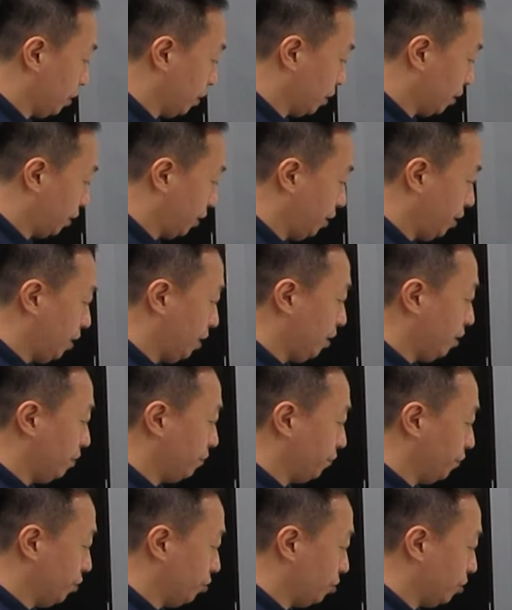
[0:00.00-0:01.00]
the key
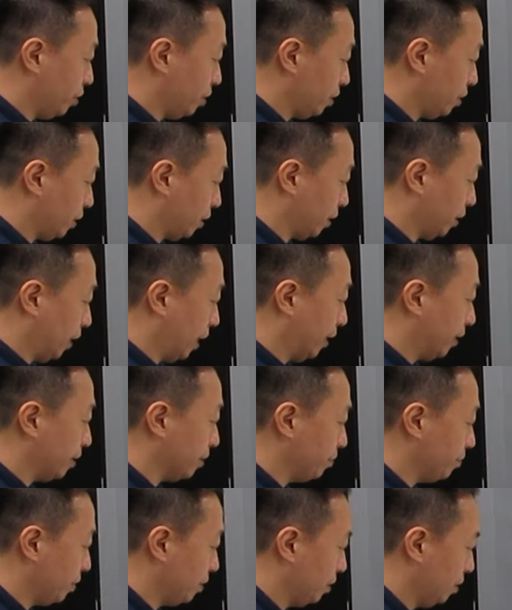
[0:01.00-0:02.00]
features and
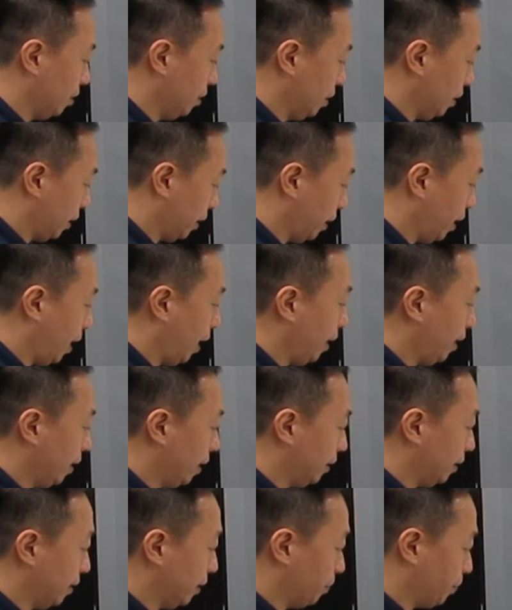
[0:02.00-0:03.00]
items and
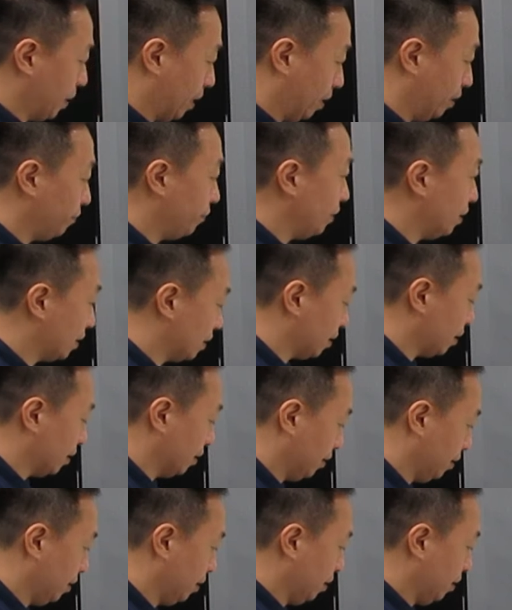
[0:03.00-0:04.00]
highlight their benefits,
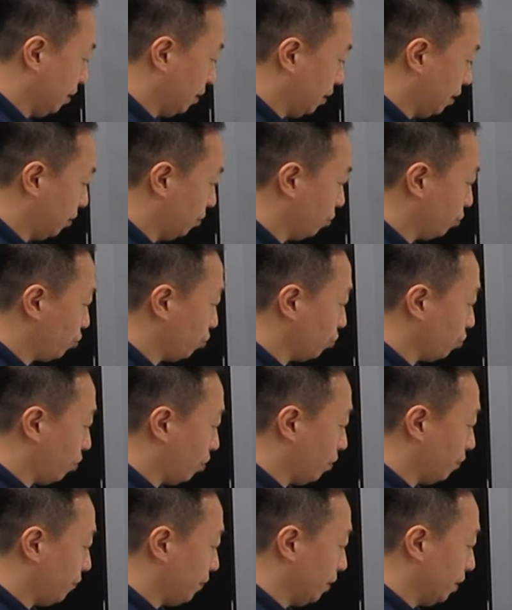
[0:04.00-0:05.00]
and also to
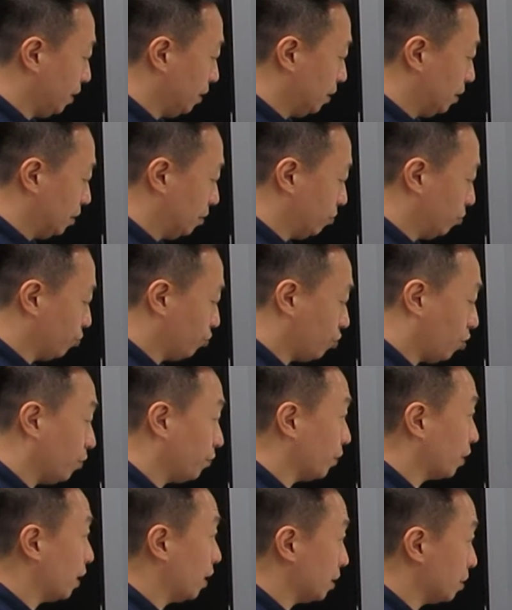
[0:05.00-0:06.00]
offer to
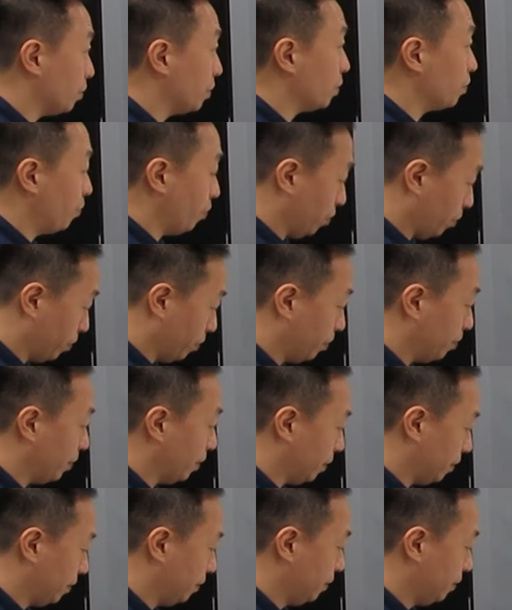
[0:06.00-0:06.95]
solve the customer's problem.